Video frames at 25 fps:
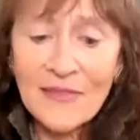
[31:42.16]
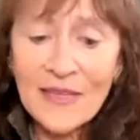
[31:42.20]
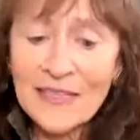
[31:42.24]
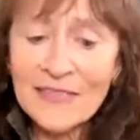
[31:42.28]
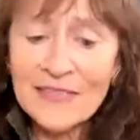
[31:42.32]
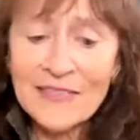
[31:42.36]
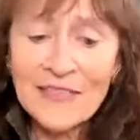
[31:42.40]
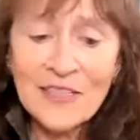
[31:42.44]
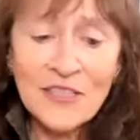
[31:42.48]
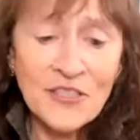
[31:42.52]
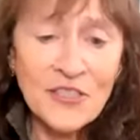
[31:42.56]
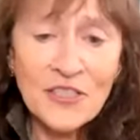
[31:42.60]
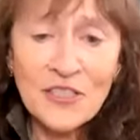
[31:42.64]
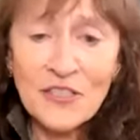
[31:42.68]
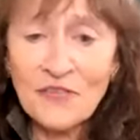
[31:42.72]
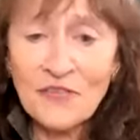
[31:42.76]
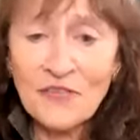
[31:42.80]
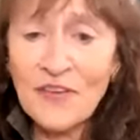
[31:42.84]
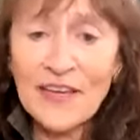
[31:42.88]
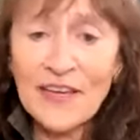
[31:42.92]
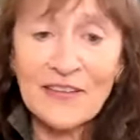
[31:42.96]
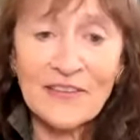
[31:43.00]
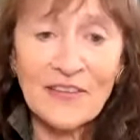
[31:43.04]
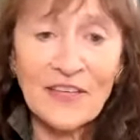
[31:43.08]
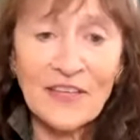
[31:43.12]
it doesn't
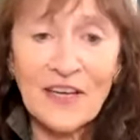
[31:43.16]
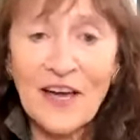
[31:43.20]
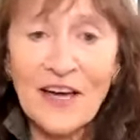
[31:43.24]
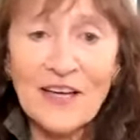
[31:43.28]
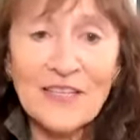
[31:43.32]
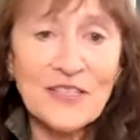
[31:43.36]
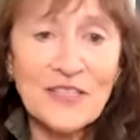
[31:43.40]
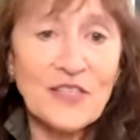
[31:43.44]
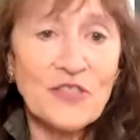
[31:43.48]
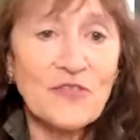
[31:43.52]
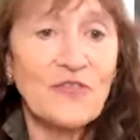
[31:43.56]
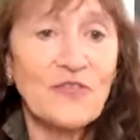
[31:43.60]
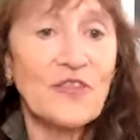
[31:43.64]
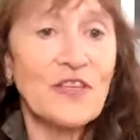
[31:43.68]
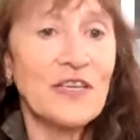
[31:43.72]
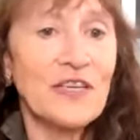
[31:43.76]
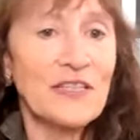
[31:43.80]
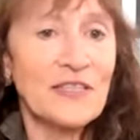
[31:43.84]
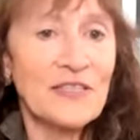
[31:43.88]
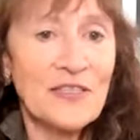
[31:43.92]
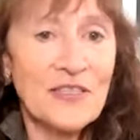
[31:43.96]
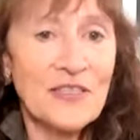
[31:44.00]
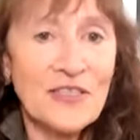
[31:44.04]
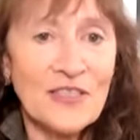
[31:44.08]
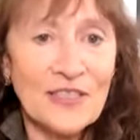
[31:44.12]
affect the kinds of
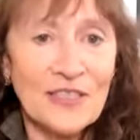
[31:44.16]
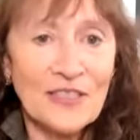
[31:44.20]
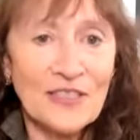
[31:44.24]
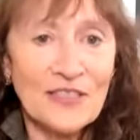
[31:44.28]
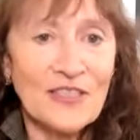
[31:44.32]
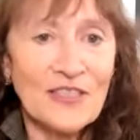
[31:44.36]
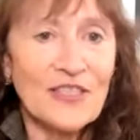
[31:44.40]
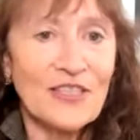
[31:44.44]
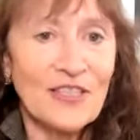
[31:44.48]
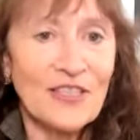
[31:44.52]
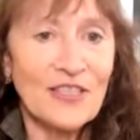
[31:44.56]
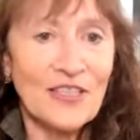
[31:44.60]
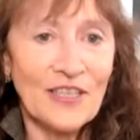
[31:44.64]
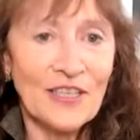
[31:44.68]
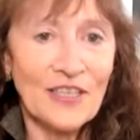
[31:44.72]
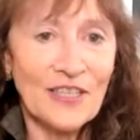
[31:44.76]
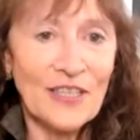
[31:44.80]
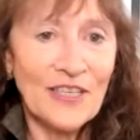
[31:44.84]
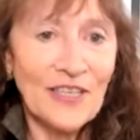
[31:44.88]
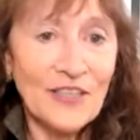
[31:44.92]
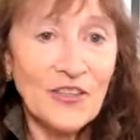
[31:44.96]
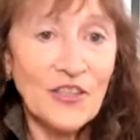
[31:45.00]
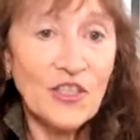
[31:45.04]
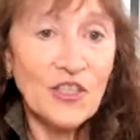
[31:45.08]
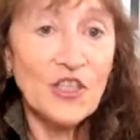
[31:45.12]
things that uh,
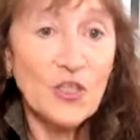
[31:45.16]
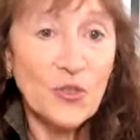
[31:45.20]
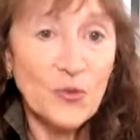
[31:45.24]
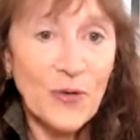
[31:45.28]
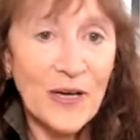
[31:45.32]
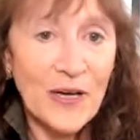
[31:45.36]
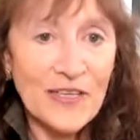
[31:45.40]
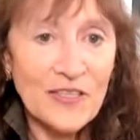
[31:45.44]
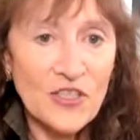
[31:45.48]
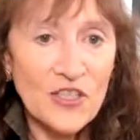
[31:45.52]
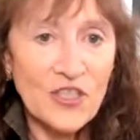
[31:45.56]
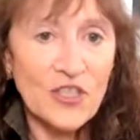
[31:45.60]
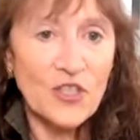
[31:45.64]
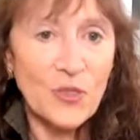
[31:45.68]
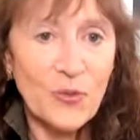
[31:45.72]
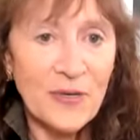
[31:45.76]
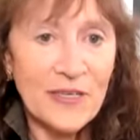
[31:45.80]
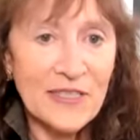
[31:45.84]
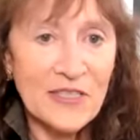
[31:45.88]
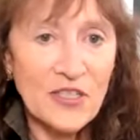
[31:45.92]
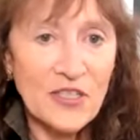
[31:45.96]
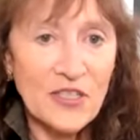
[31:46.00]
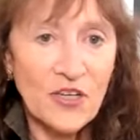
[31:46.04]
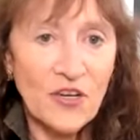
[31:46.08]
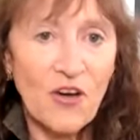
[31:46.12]
in the US, the
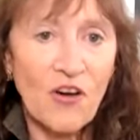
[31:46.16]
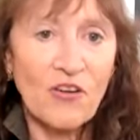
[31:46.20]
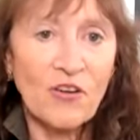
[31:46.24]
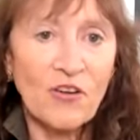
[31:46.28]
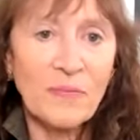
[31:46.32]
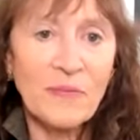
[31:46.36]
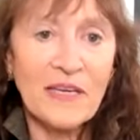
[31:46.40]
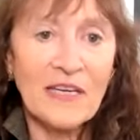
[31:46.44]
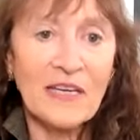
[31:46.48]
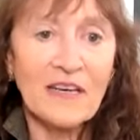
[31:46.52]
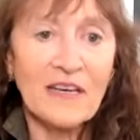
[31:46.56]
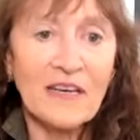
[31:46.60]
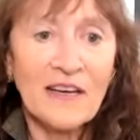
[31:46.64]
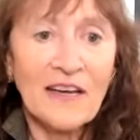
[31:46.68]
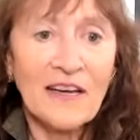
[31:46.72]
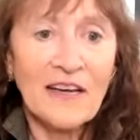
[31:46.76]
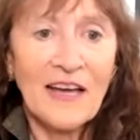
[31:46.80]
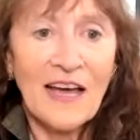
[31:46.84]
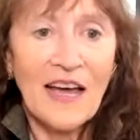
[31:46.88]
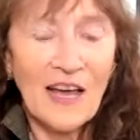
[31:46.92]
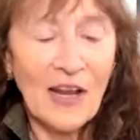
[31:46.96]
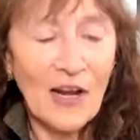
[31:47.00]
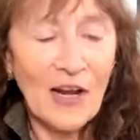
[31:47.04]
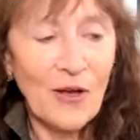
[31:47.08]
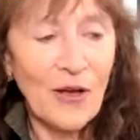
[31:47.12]
US economy.
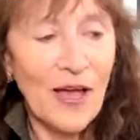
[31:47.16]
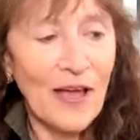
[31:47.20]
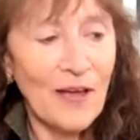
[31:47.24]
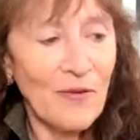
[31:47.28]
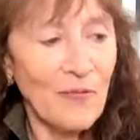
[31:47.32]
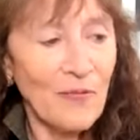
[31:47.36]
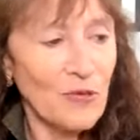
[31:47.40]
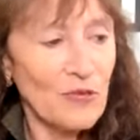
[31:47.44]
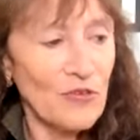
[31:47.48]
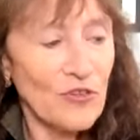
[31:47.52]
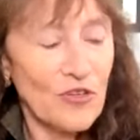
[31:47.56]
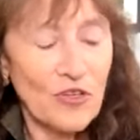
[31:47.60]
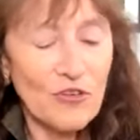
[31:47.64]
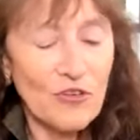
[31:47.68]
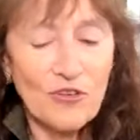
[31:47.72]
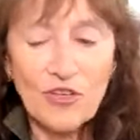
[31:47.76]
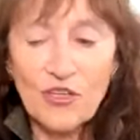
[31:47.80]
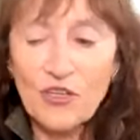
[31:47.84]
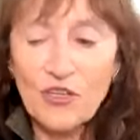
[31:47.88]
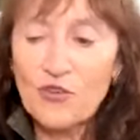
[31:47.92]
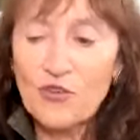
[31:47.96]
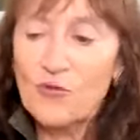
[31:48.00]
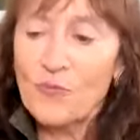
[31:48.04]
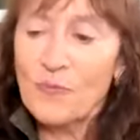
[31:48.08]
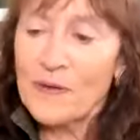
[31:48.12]
Uh, I want to go to
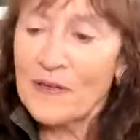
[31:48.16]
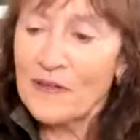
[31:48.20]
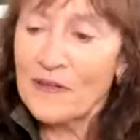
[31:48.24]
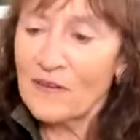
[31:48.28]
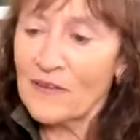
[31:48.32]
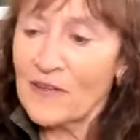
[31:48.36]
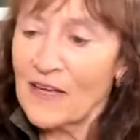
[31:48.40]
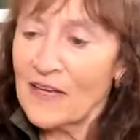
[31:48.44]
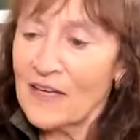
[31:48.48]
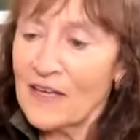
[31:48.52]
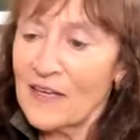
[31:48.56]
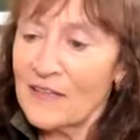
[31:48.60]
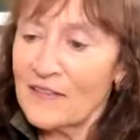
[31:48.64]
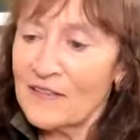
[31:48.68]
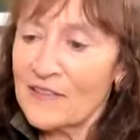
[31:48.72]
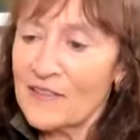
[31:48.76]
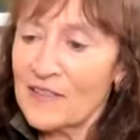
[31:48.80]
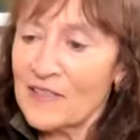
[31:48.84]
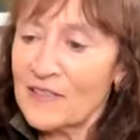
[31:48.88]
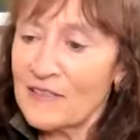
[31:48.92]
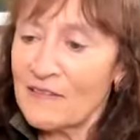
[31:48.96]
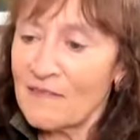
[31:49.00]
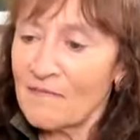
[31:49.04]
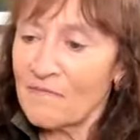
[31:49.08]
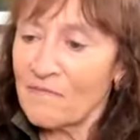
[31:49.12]
you, Bill, and
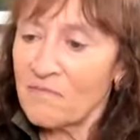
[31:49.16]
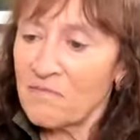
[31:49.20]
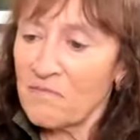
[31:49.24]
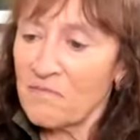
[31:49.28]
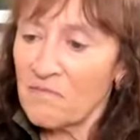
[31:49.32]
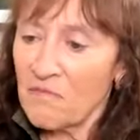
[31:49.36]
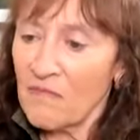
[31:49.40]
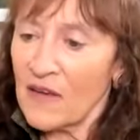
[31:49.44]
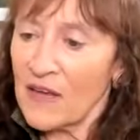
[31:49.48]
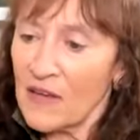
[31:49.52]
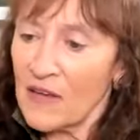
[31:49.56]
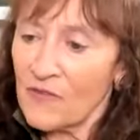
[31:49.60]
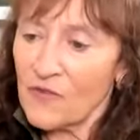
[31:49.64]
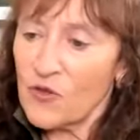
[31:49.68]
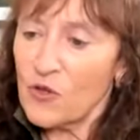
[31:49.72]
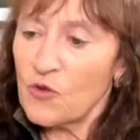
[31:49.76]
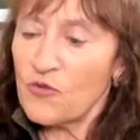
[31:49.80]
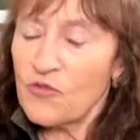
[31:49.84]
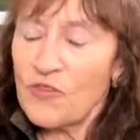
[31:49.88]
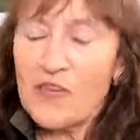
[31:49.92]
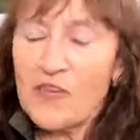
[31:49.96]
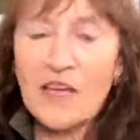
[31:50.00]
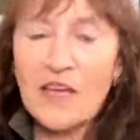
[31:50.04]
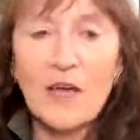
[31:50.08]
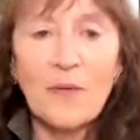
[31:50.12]
if you
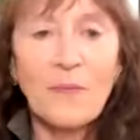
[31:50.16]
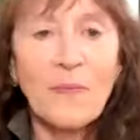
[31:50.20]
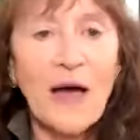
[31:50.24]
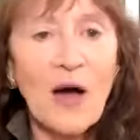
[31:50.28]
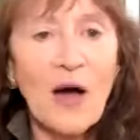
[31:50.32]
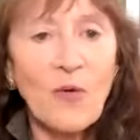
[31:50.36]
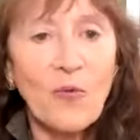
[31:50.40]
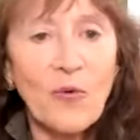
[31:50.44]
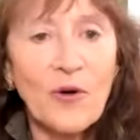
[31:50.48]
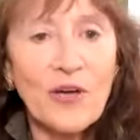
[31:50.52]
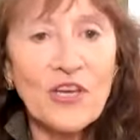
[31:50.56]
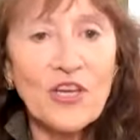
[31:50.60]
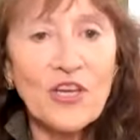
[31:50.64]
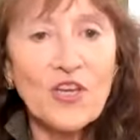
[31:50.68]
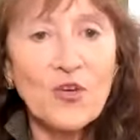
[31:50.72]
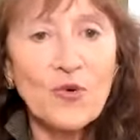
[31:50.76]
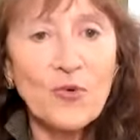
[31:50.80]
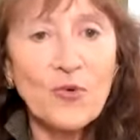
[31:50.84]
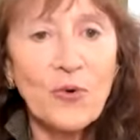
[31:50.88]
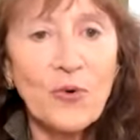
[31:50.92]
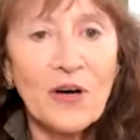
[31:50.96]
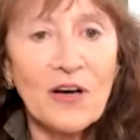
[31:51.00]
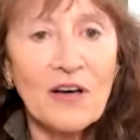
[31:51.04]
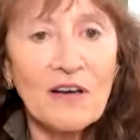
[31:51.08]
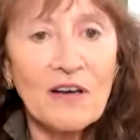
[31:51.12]
think about when you
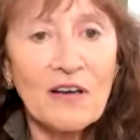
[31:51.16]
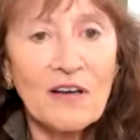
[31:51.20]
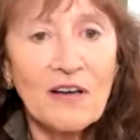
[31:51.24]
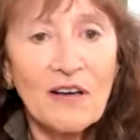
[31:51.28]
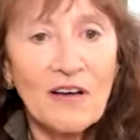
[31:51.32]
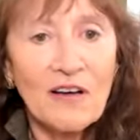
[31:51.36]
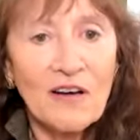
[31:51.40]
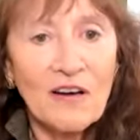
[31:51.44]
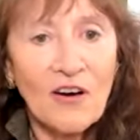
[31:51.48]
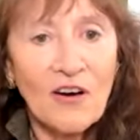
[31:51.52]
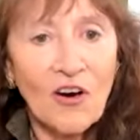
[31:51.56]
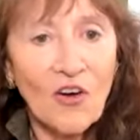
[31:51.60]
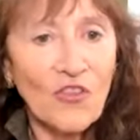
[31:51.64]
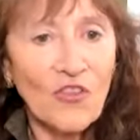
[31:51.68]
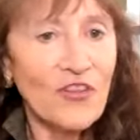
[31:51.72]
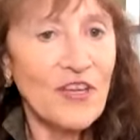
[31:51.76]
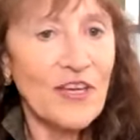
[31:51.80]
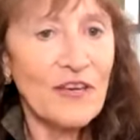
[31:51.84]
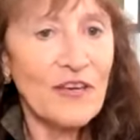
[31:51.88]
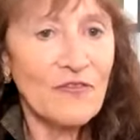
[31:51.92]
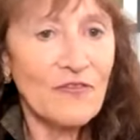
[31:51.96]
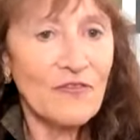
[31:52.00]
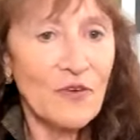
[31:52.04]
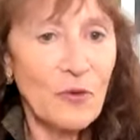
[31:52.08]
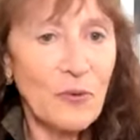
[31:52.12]
were on the
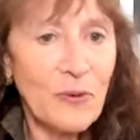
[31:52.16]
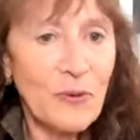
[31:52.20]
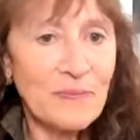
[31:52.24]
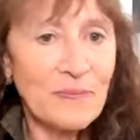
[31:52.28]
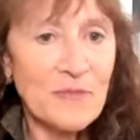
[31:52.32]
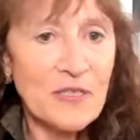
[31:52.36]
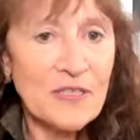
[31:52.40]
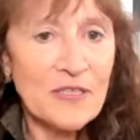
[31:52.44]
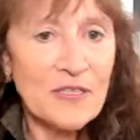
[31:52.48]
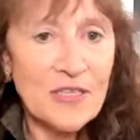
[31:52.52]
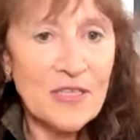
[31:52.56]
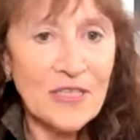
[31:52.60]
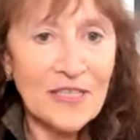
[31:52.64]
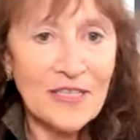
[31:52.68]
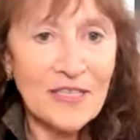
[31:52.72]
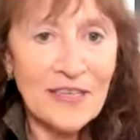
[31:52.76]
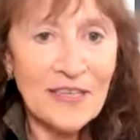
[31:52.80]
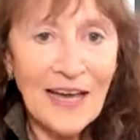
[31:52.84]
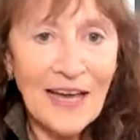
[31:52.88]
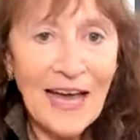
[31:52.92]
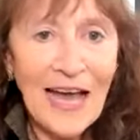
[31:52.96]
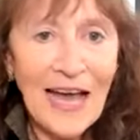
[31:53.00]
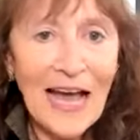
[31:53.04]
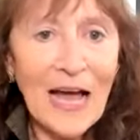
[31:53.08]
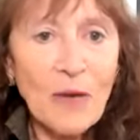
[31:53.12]
FOMC,
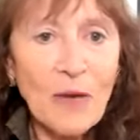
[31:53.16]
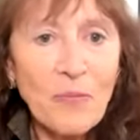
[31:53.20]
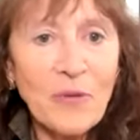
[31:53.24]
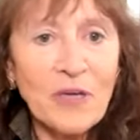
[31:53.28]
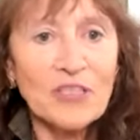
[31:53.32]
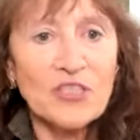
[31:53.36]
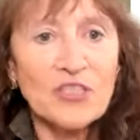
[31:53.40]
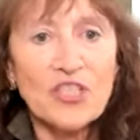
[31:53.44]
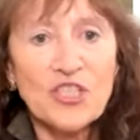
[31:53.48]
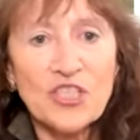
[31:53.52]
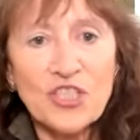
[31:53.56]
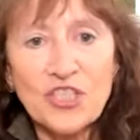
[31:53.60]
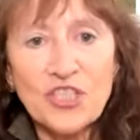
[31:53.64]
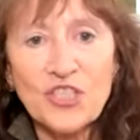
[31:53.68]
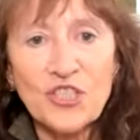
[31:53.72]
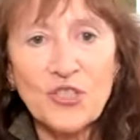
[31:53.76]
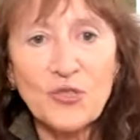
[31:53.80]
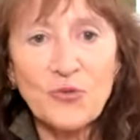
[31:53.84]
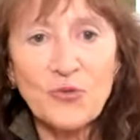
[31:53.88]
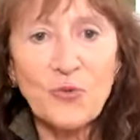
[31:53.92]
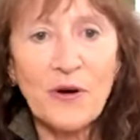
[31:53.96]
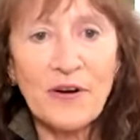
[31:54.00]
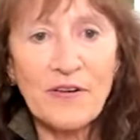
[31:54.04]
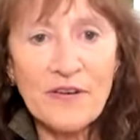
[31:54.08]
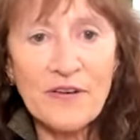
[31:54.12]
how much did
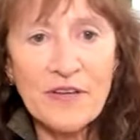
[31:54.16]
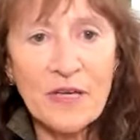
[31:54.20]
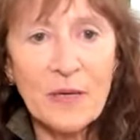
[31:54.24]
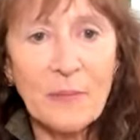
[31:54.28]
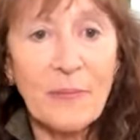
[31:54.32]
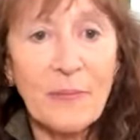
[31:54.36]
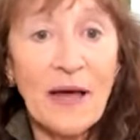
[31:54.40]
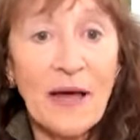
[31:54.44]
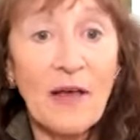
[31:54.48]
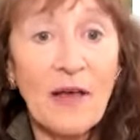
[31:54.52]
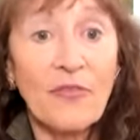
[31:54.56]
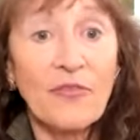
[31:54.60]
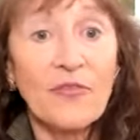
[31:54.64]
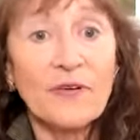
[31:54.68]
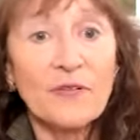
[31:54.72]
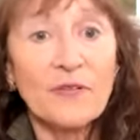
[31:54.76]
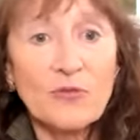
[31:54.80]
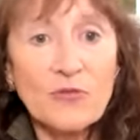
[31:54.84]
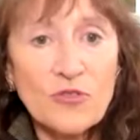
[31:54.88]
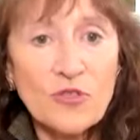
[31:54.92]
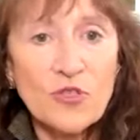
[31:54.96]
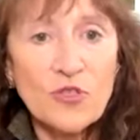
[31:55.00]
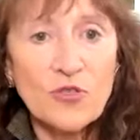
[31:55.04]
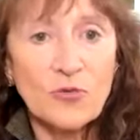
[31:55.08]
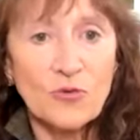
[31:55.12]
you worry about
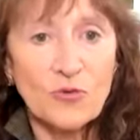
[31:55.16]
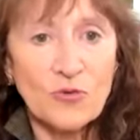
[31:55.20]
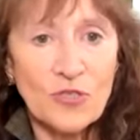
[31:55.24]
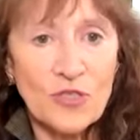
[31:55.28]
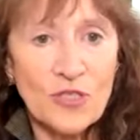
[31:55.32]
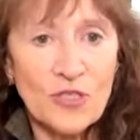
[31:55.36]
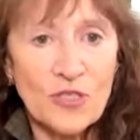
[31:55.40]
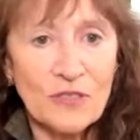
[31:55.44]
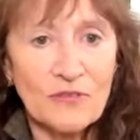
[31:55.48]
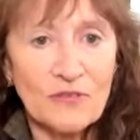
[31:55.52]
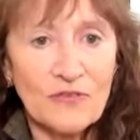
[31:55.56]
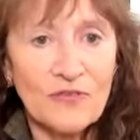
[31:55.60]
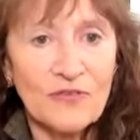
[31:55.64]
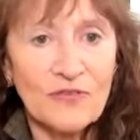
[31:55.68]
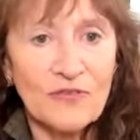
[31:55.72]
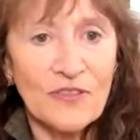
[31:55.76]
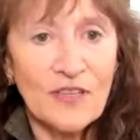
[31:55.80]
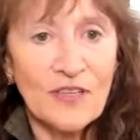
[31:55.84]
those sorts of